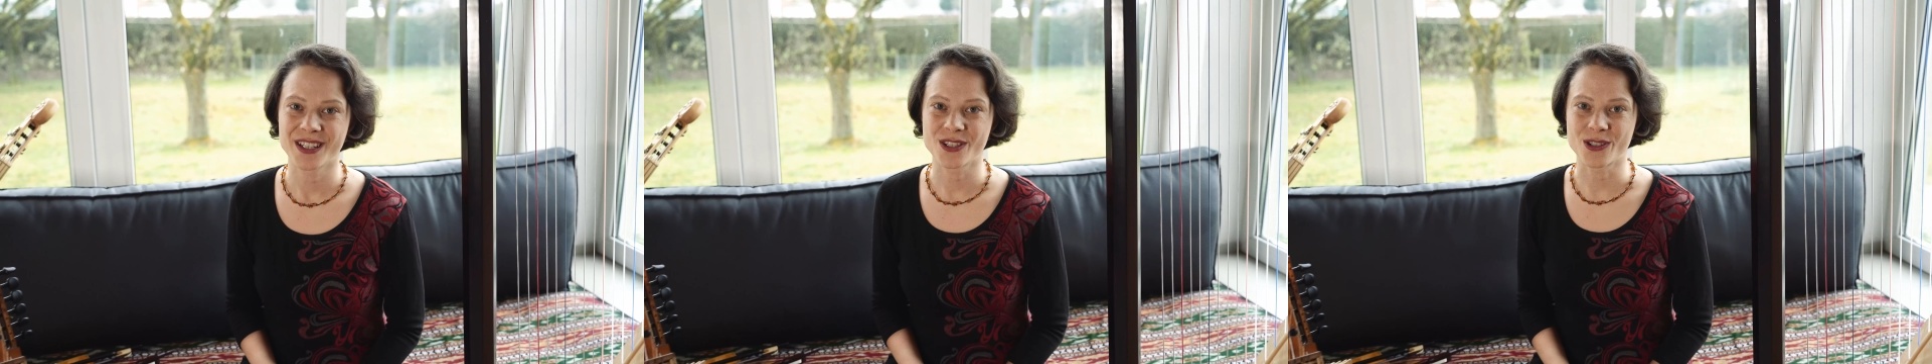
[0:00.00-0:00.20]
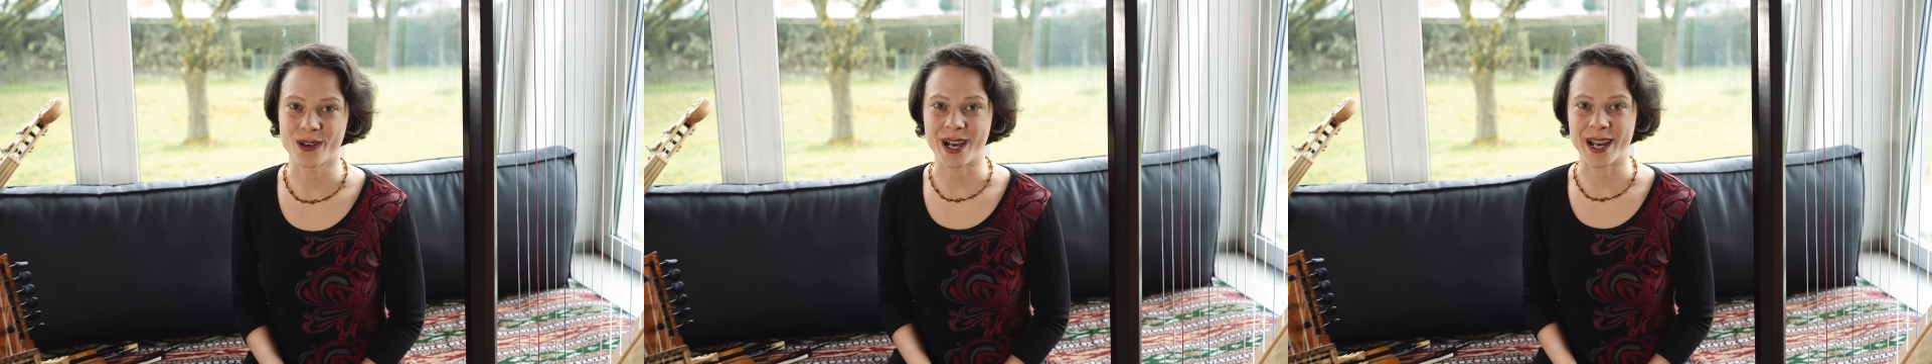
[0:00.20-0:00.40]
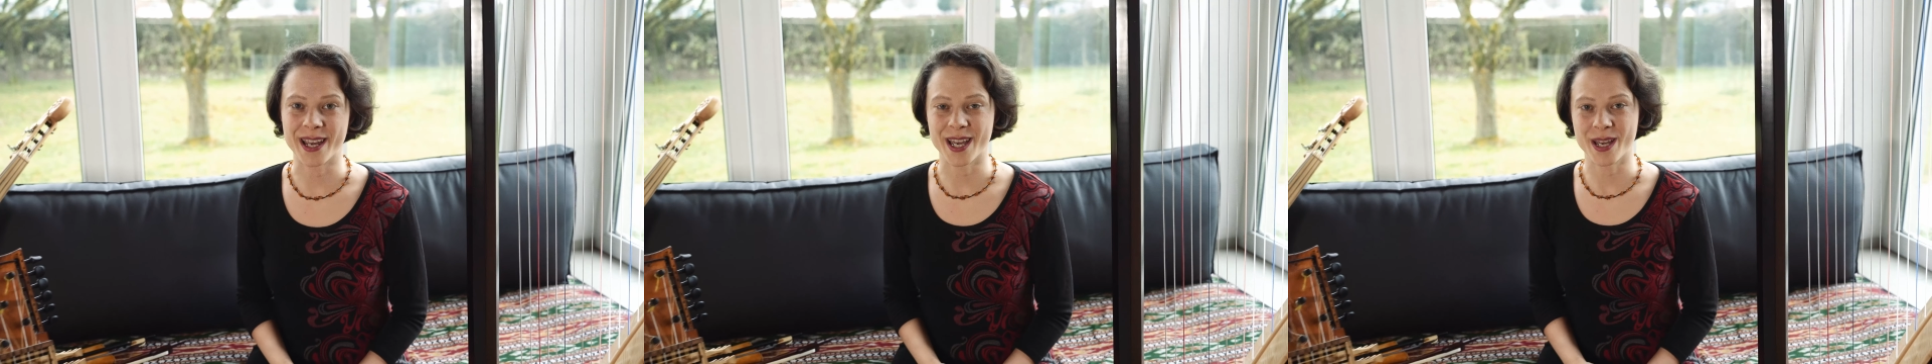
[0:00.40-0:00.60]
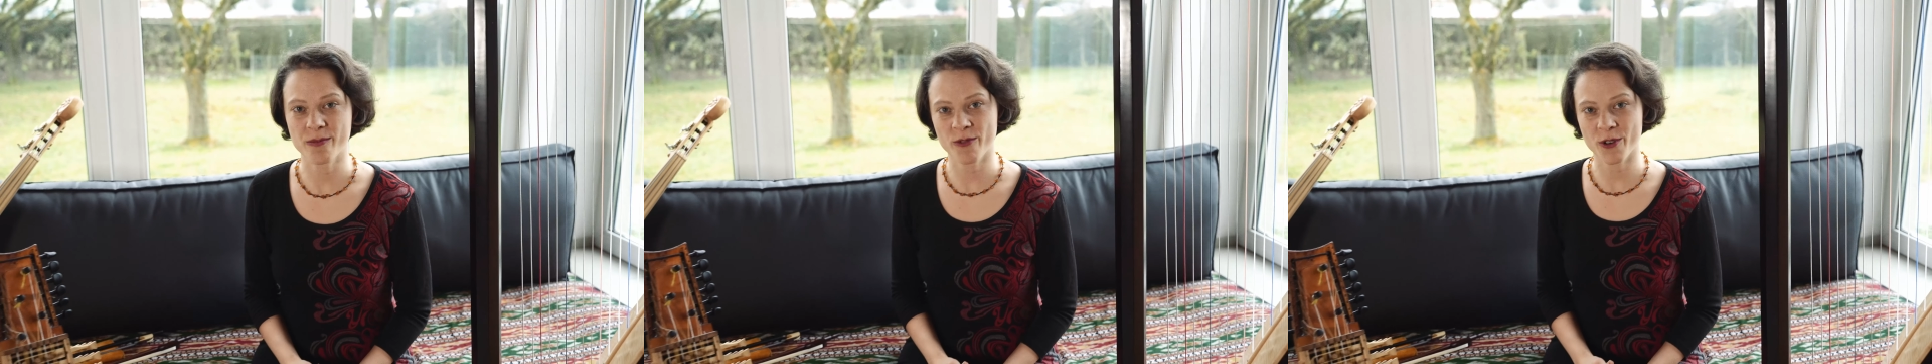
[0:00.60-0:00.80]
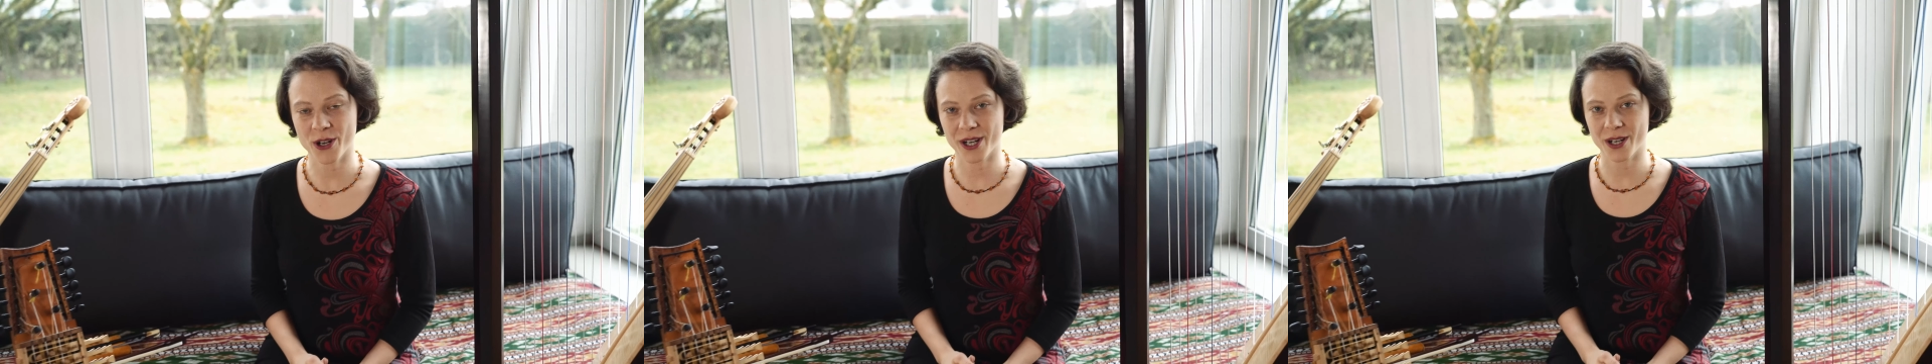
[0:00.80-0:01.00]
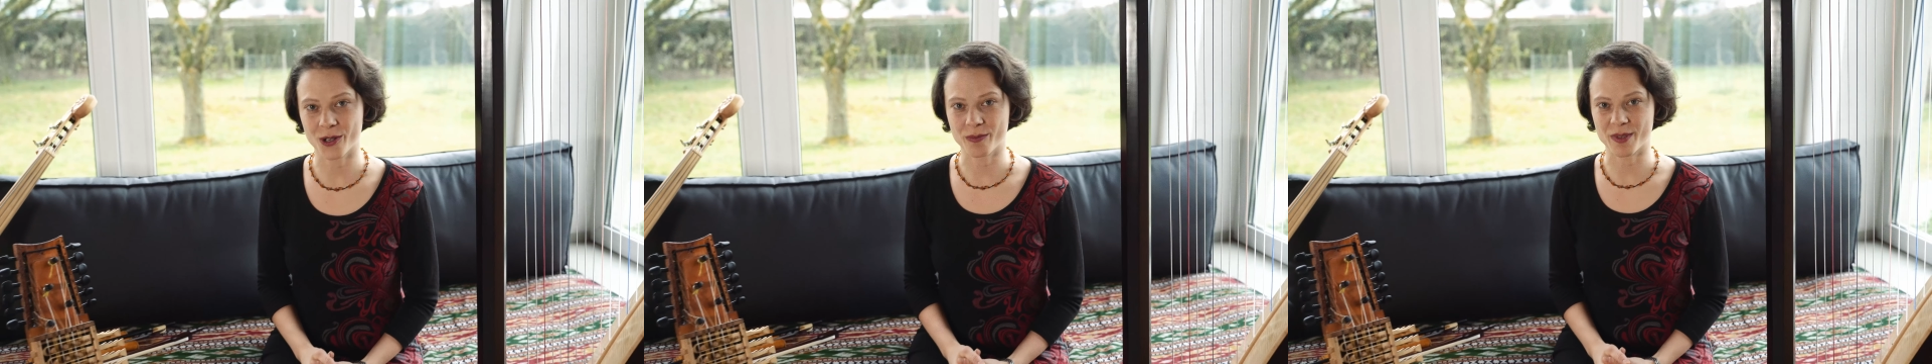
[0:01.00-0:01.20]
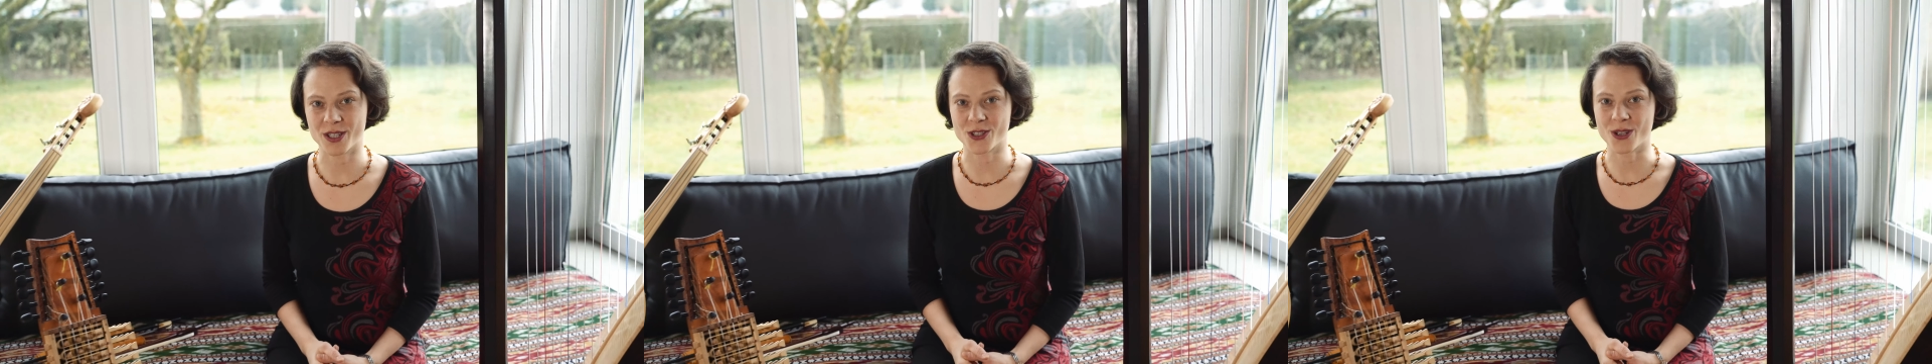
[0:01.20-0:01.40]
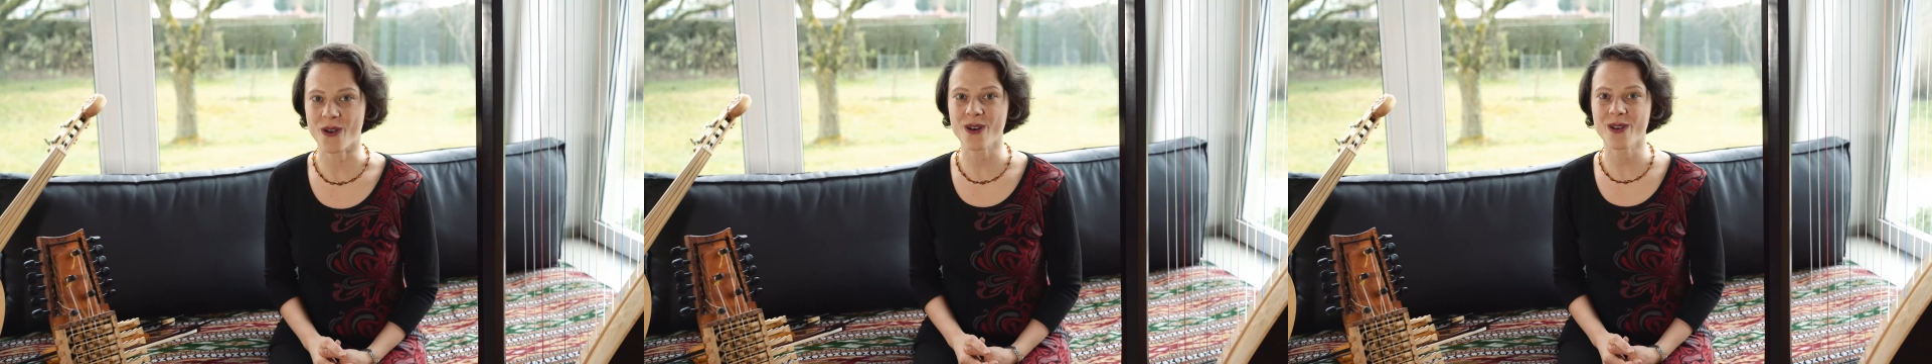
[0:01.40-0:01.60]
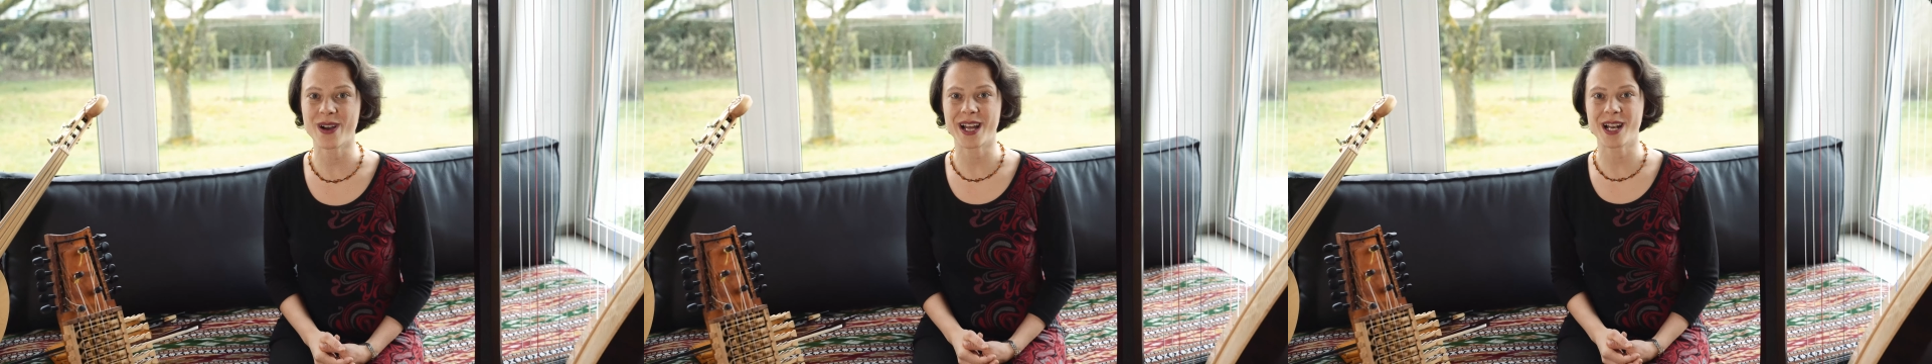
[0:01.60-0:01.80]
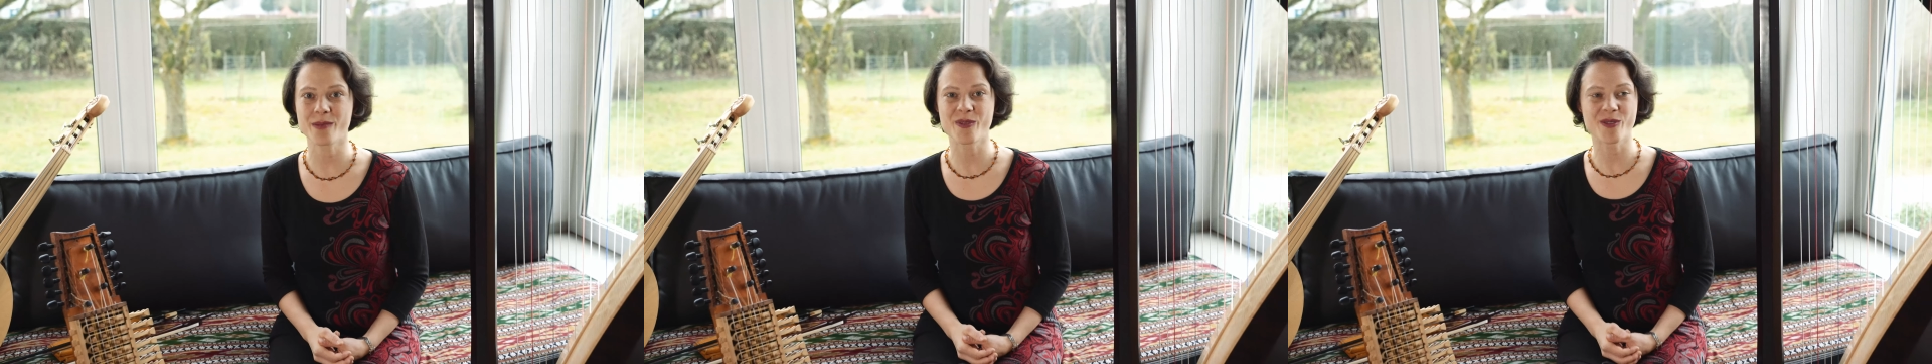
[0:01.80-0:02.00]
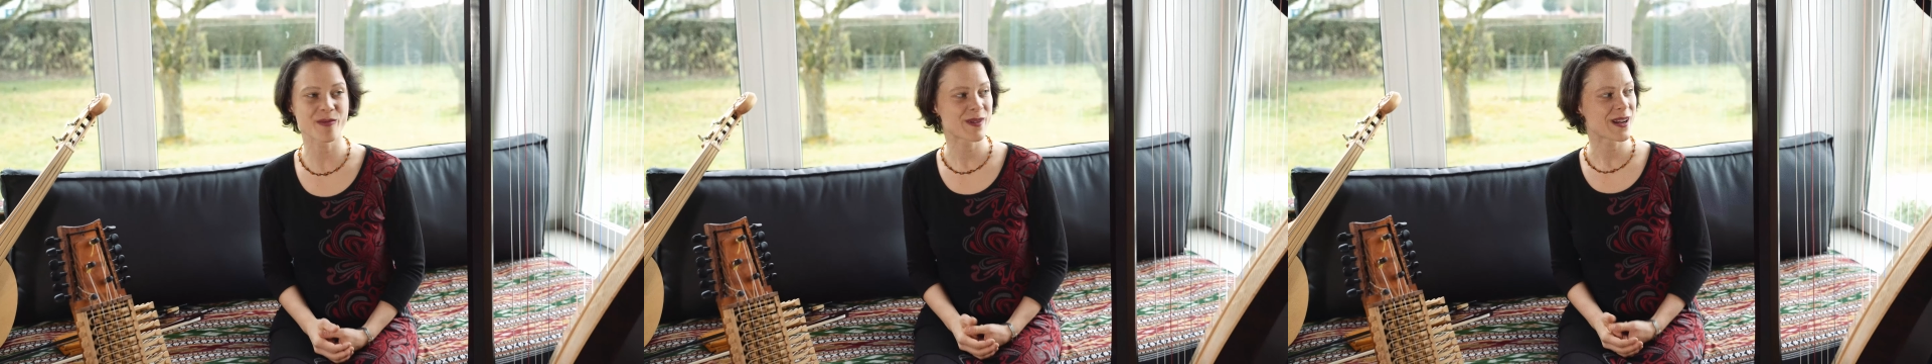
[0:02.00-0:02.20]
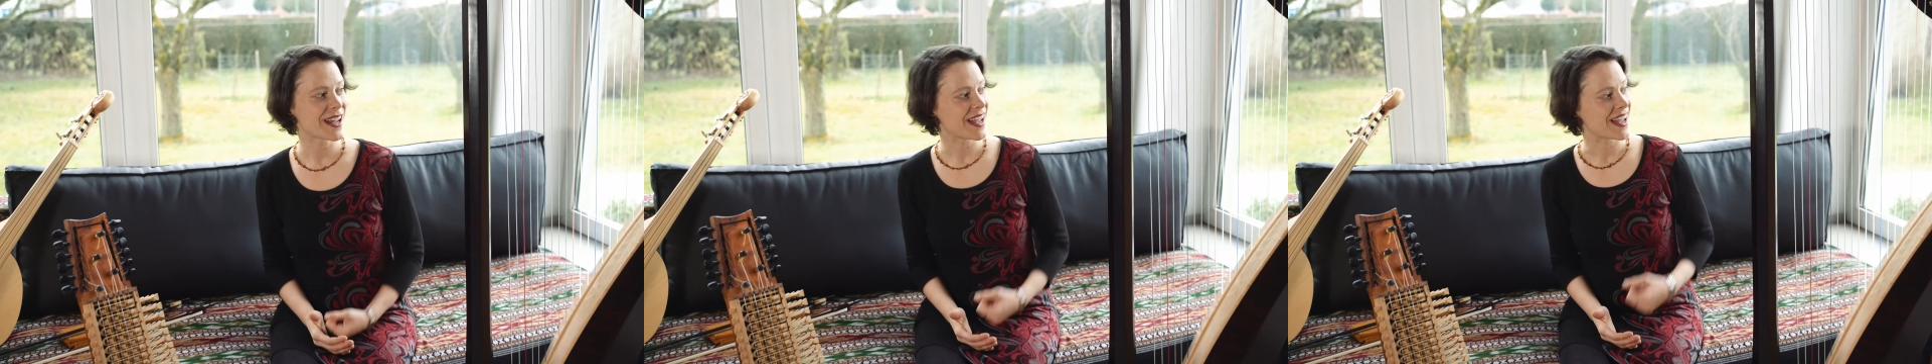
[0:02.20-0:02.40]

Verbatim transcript: So I am working on my solo album